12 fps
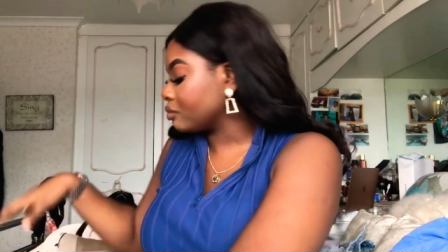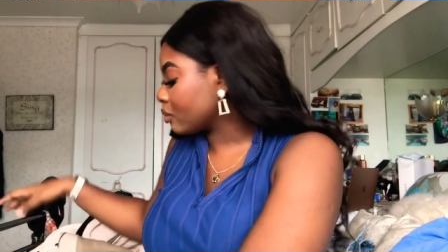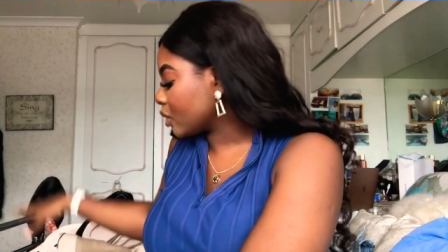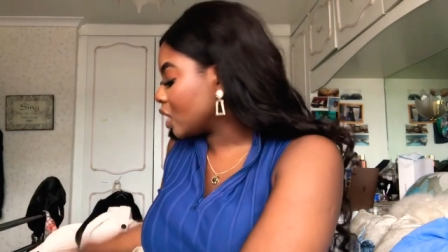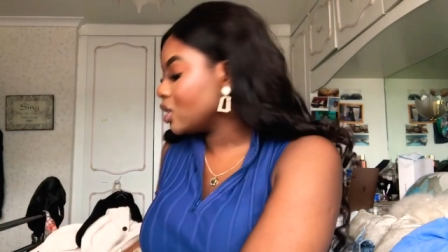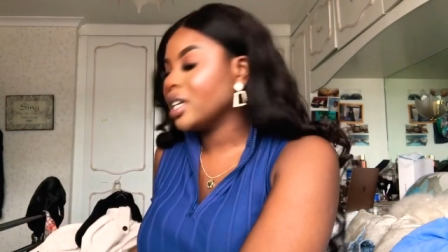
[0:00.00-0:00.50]

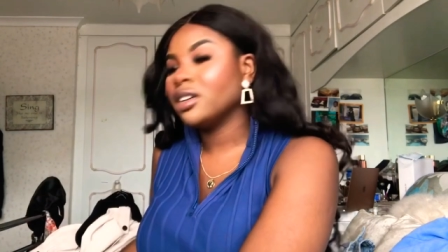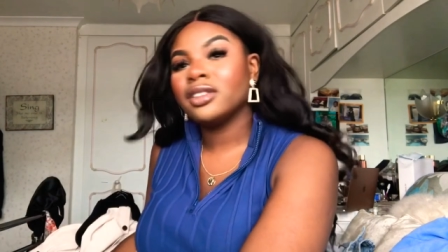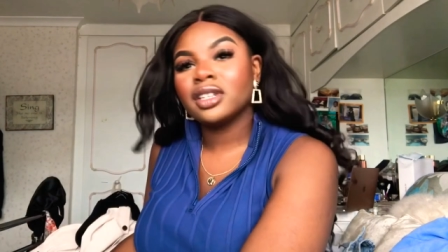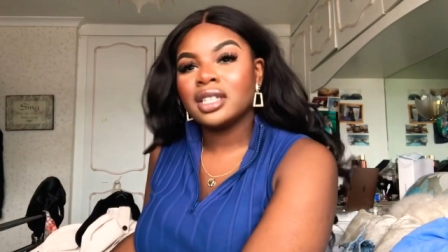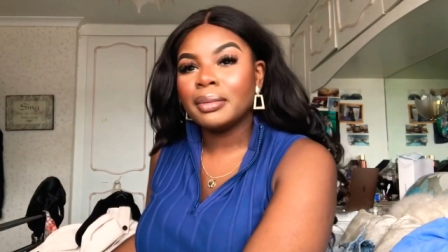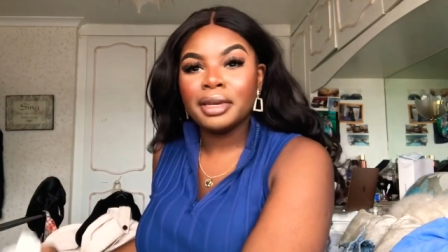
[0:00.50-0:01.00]
because um, I know that
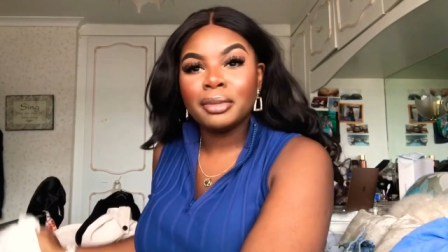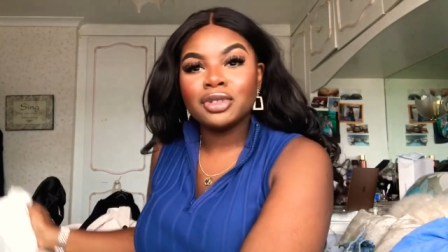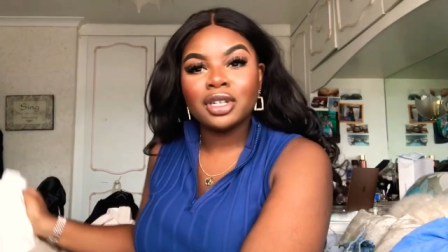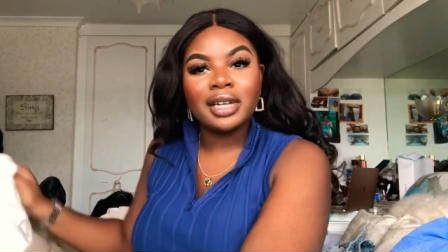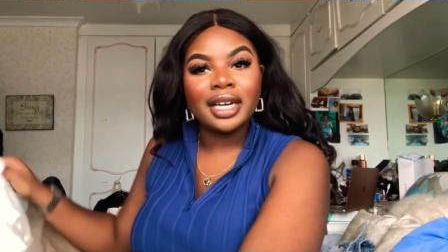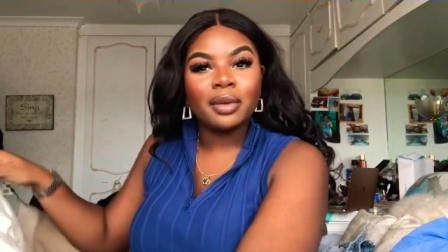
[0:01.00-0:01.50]
some people don't
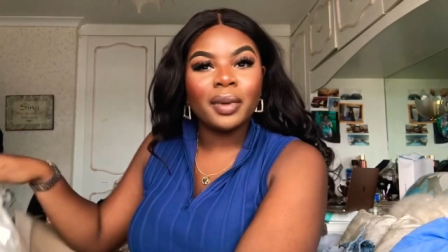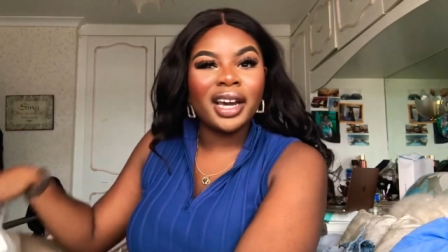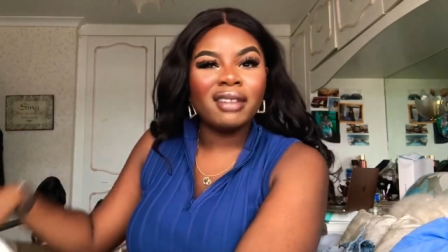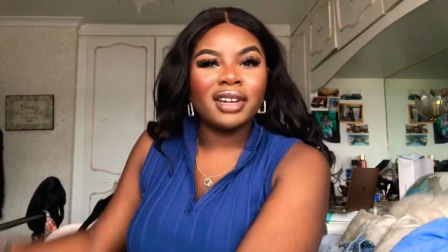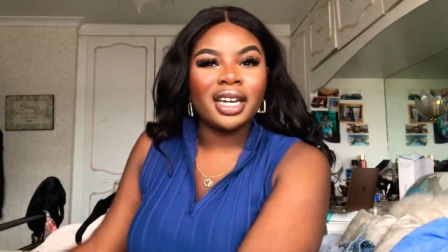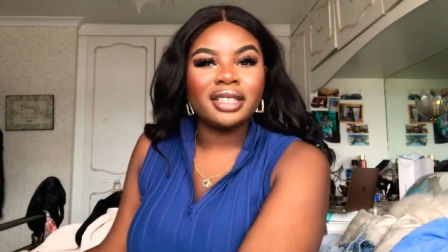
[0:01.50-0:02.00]
like
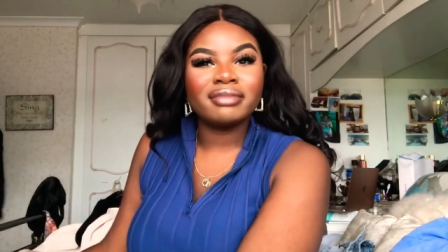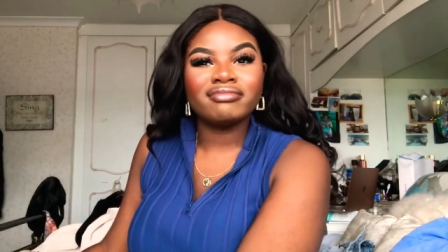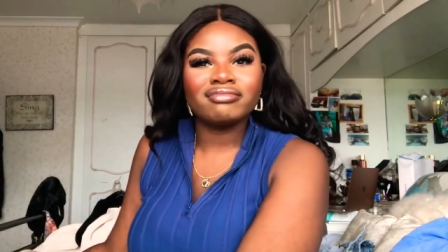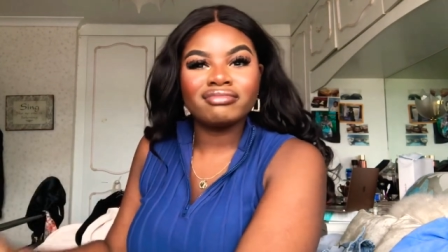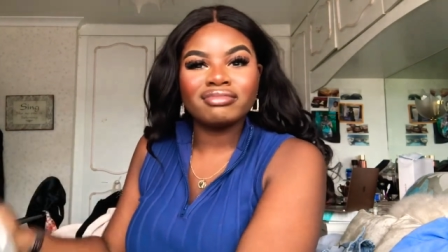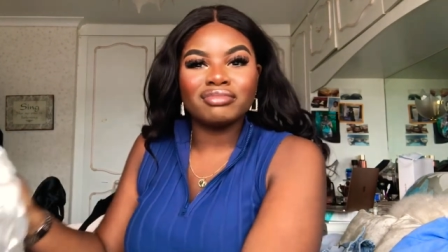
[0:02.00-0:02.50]
wearing
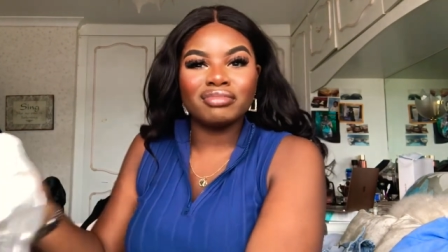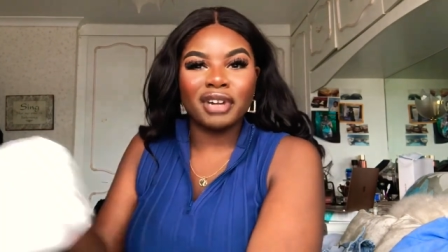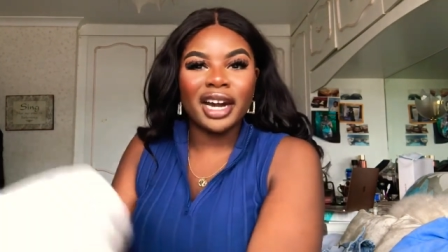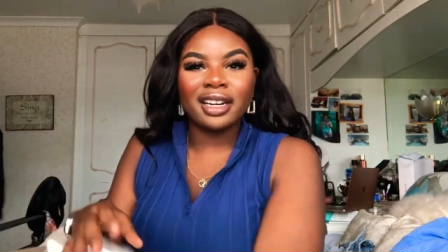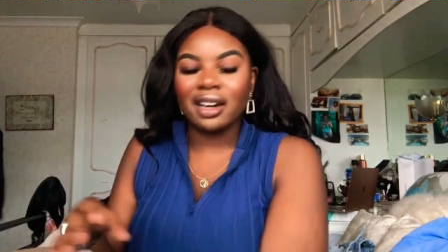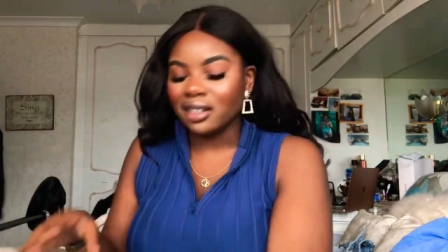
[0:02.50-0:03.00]
bright
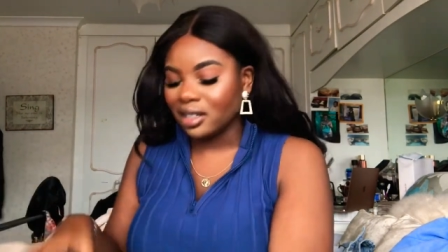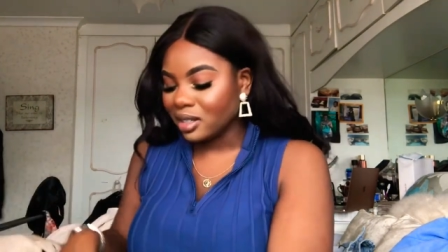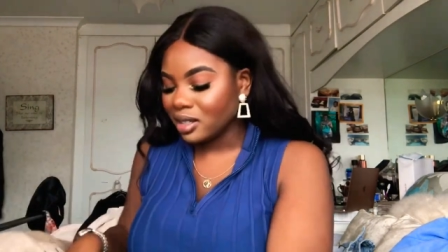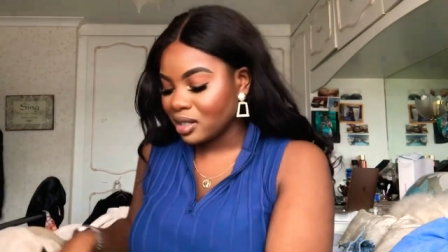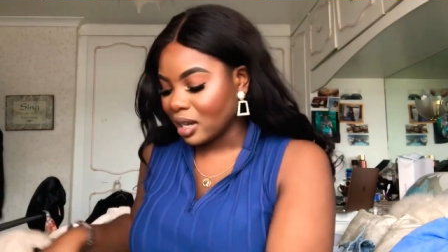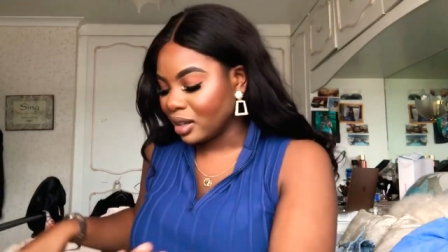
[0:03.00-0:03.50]
colours
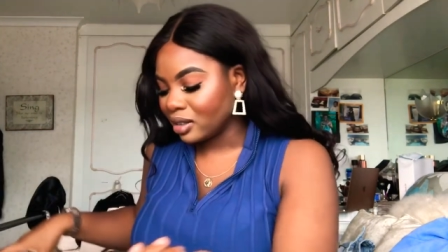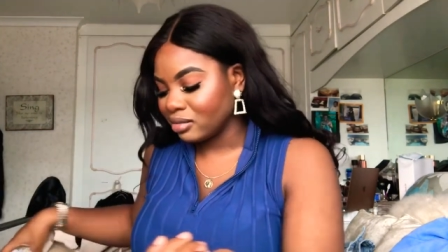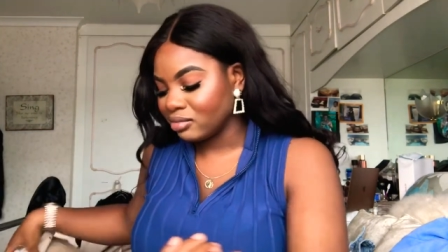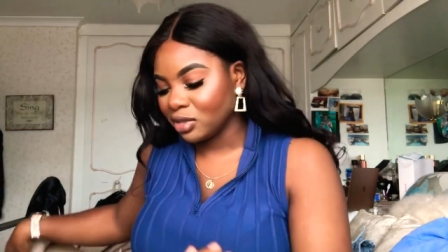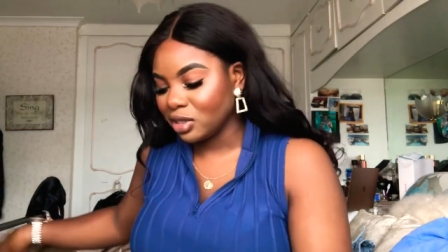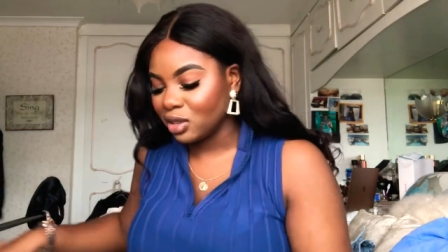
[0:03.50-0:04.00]
like
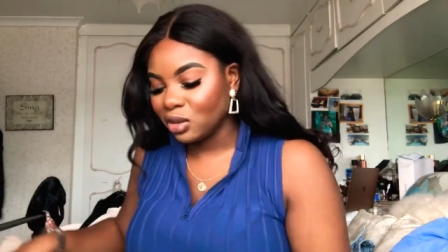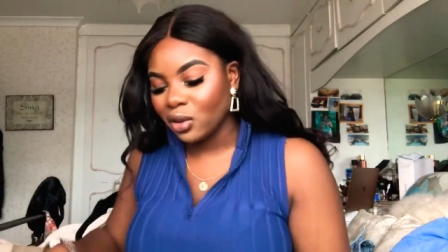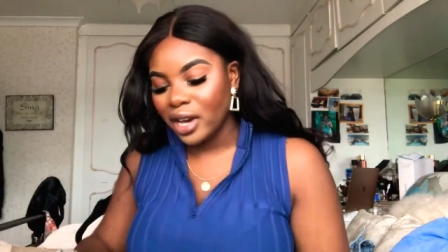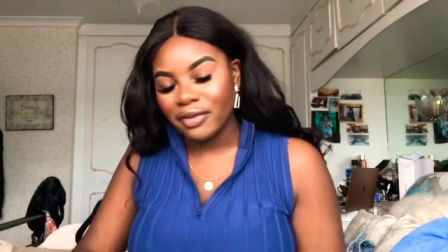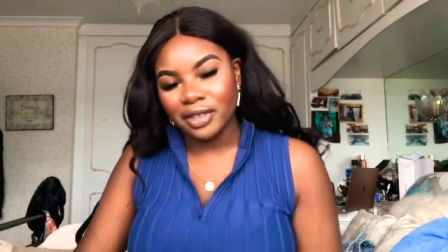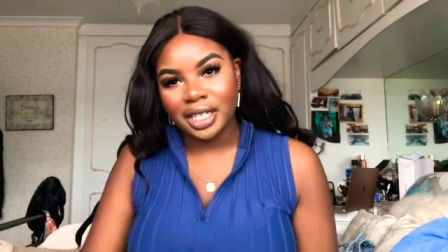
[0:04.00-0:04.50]
it's not
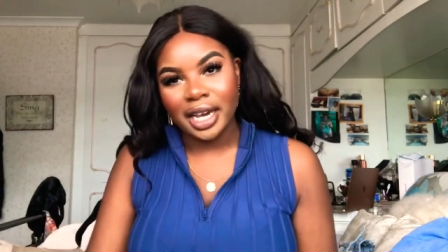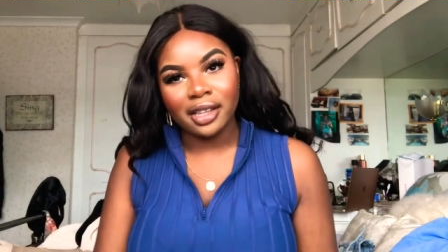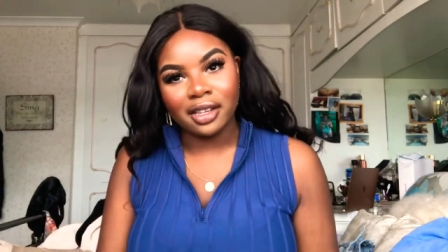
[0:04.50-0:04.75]
every day that you